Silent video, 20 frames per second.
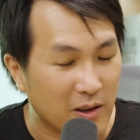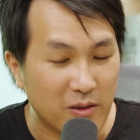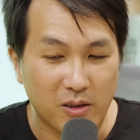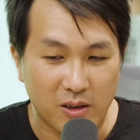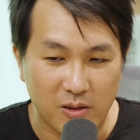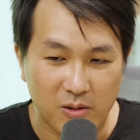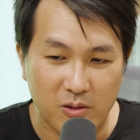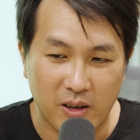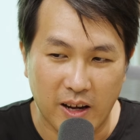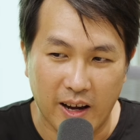
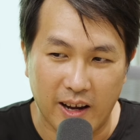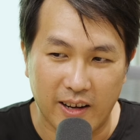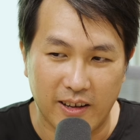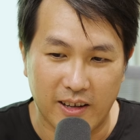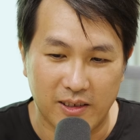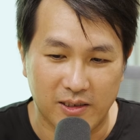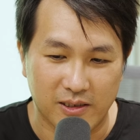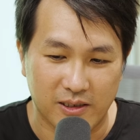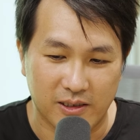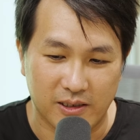But you can
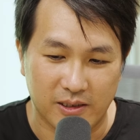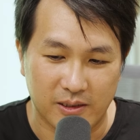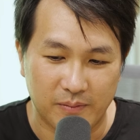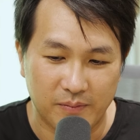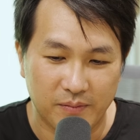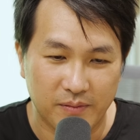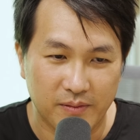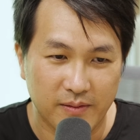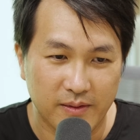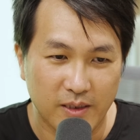as a
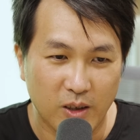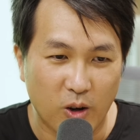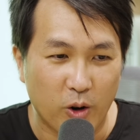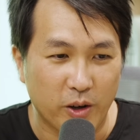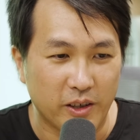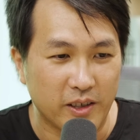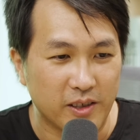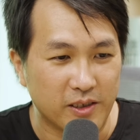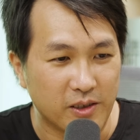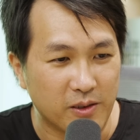
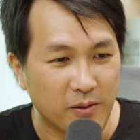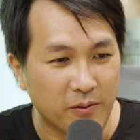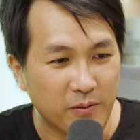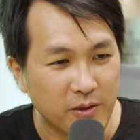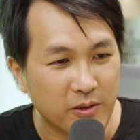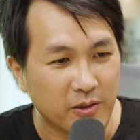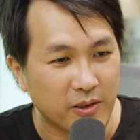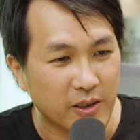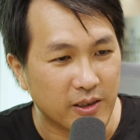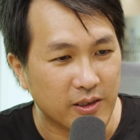organization
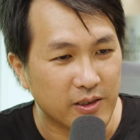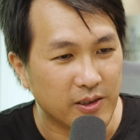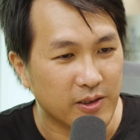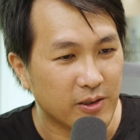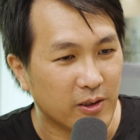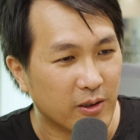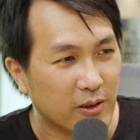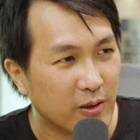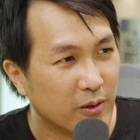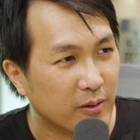feel that this is
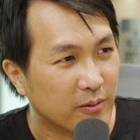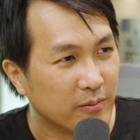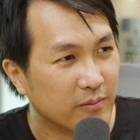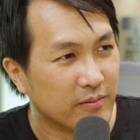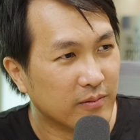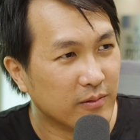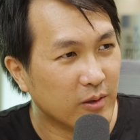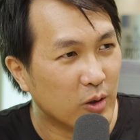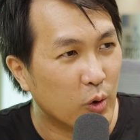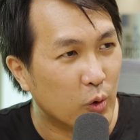not a
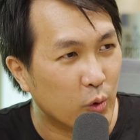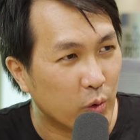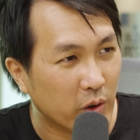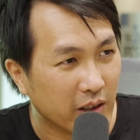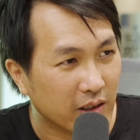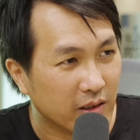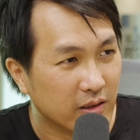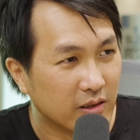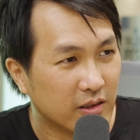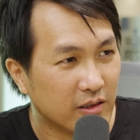great
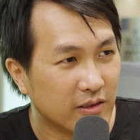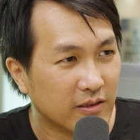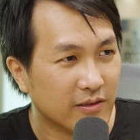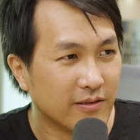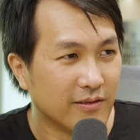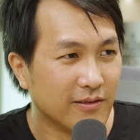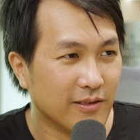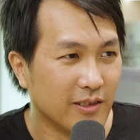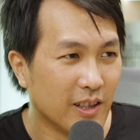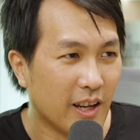
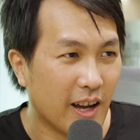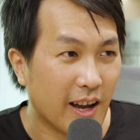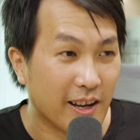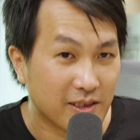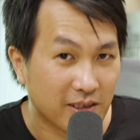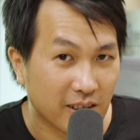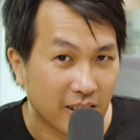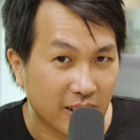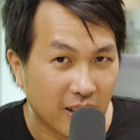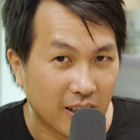
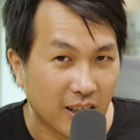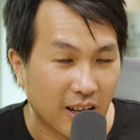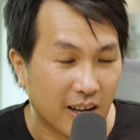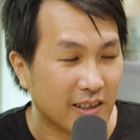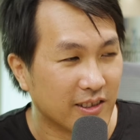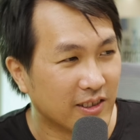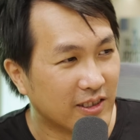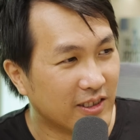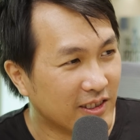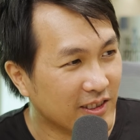asset
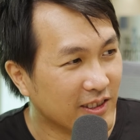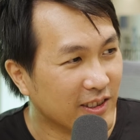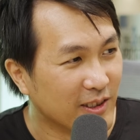class.